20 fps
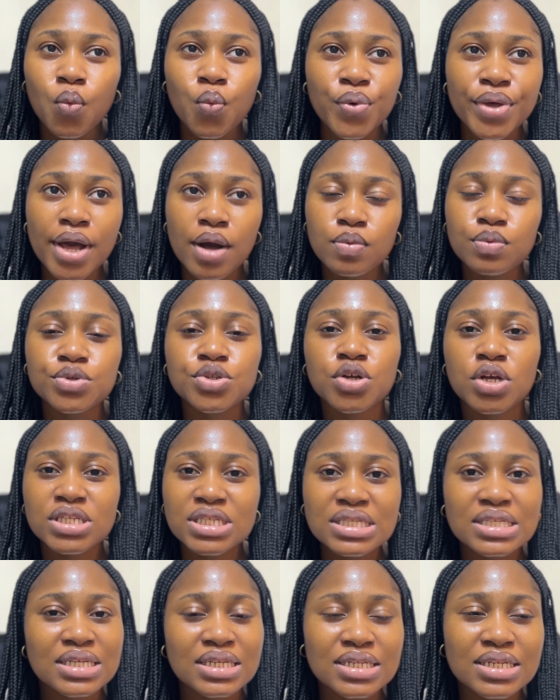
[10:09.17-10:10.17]
where we'll
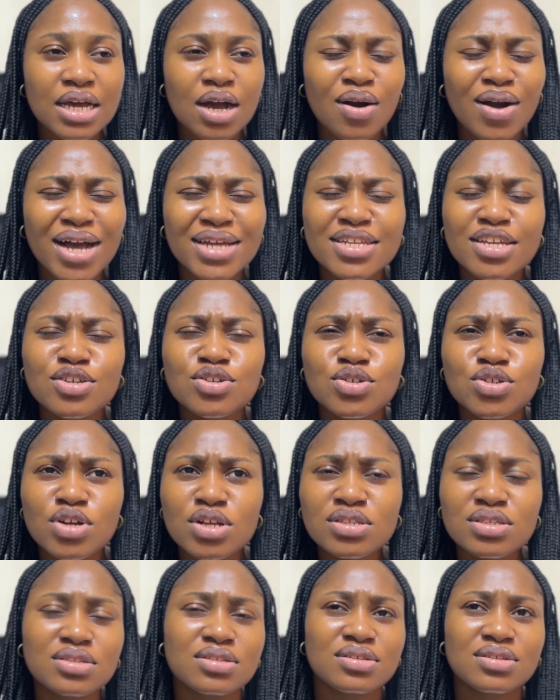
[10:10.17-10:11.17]
just sit down and then you
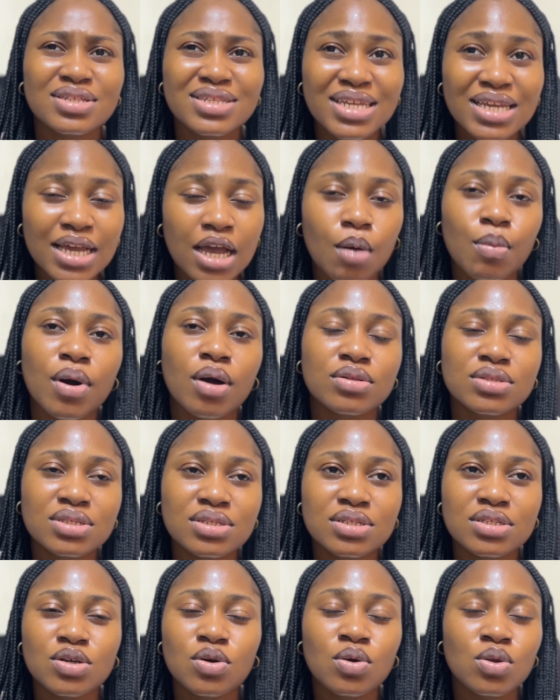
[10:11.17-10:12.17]
just think about
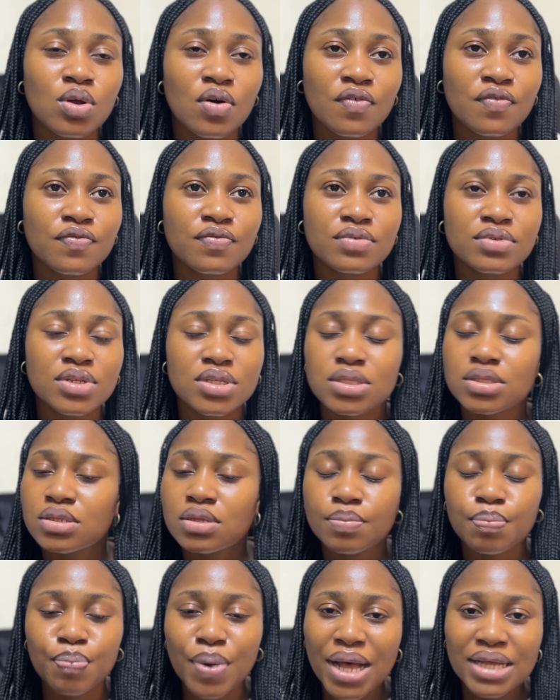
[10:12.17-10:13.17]
the whole of
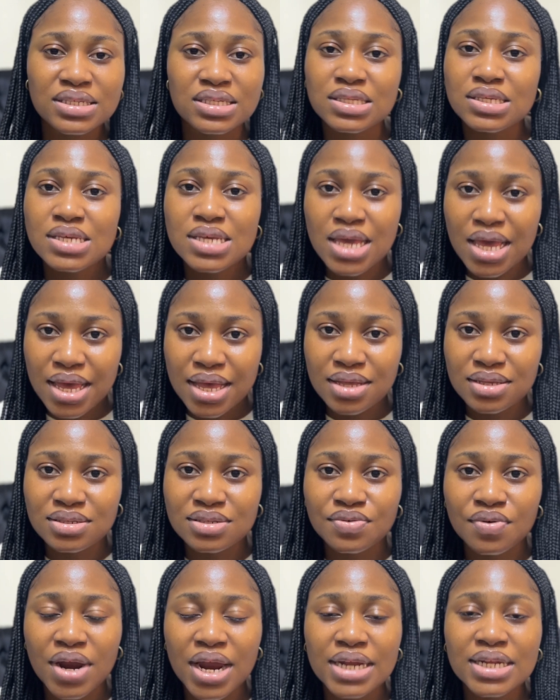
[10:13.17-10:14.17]
the past
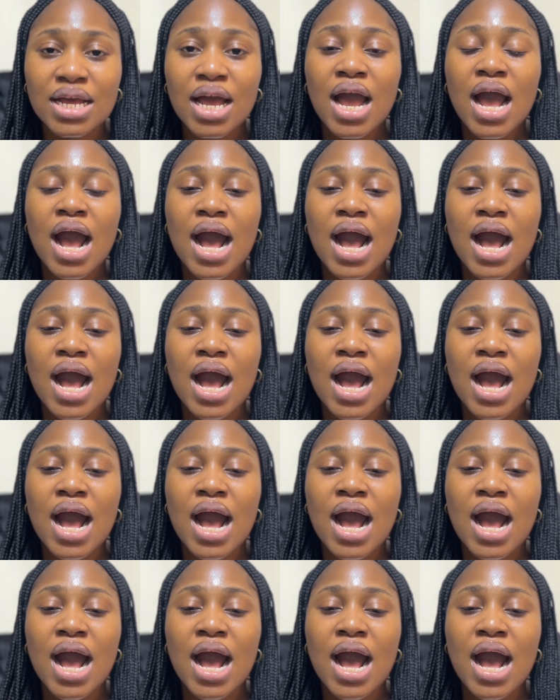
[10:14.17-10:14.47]
years, right?